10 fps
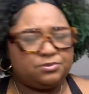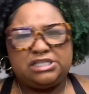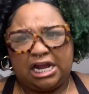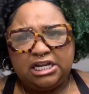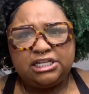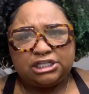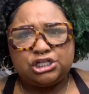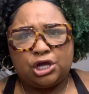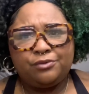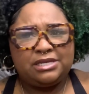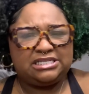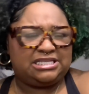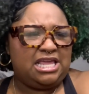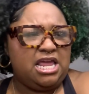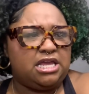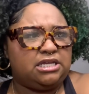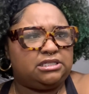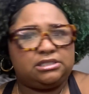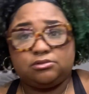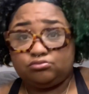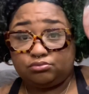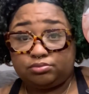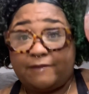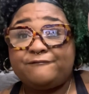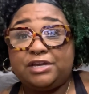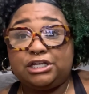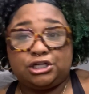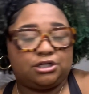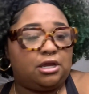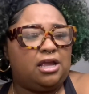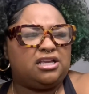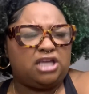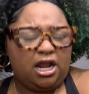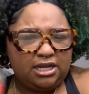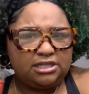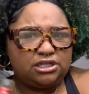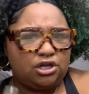y'all need to know these things. Filler. Y'all need to